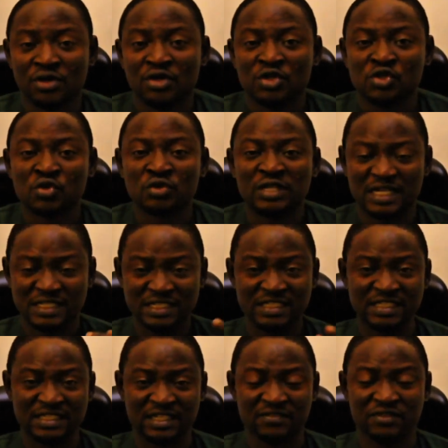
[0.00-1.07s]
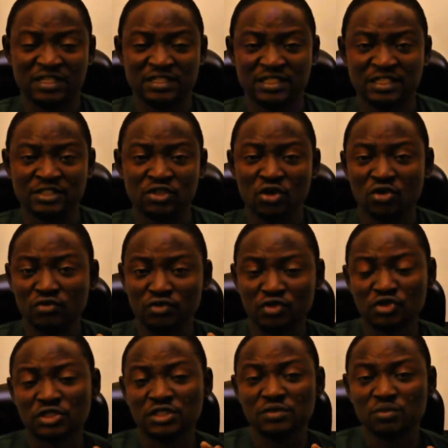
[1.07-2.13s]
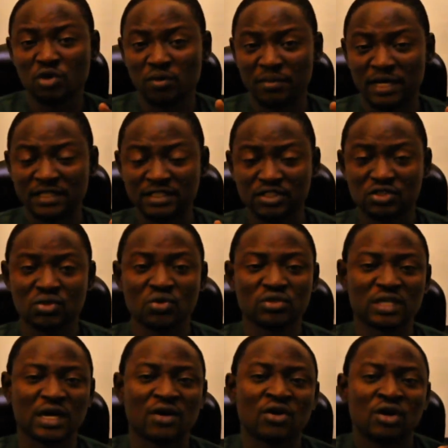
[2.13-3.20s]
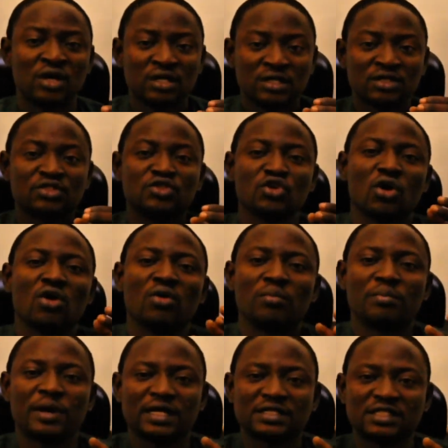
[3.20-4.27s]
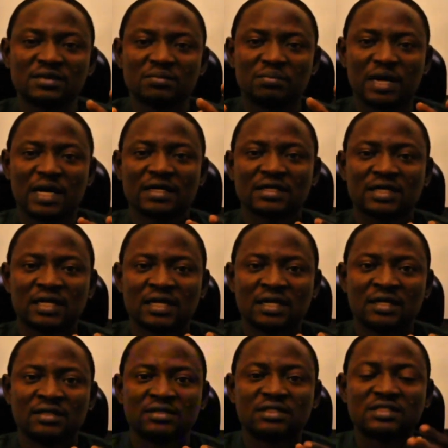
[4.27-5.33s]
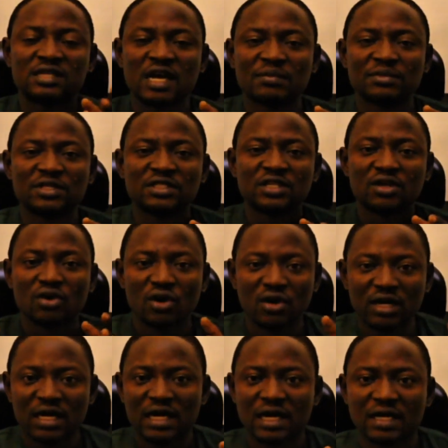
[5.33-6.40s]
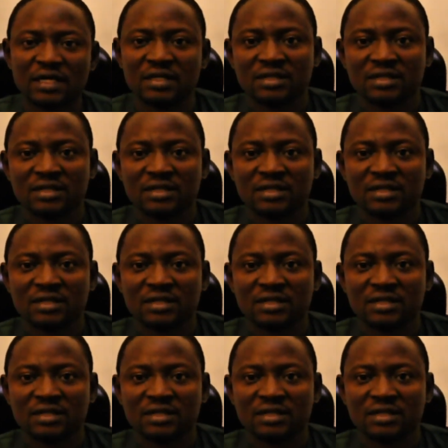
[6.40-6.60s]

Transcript: So that is the advantage of using more battery. So now your battery bank determine the longer